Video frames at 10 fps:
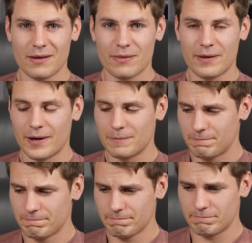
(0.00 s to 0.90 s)
out there.
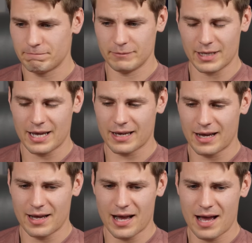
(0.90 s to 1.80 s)

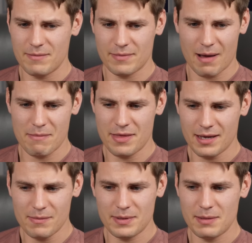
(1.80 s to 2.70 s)
Like, I'm, I'm
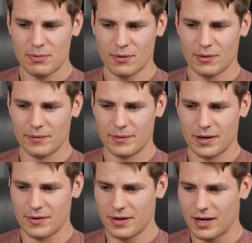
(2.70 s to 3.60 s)
thinking people
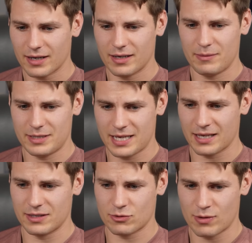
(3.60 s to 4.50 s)
are not going to be
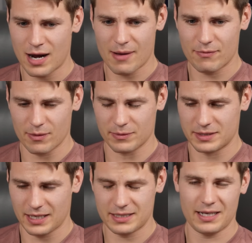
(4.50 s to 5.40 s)
taking this crap from the
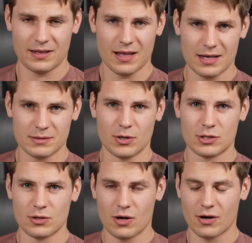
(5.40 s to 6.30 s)
60 class
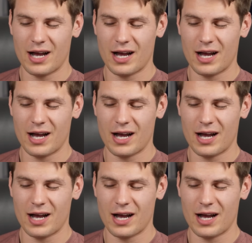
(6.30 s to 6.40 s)
much longer.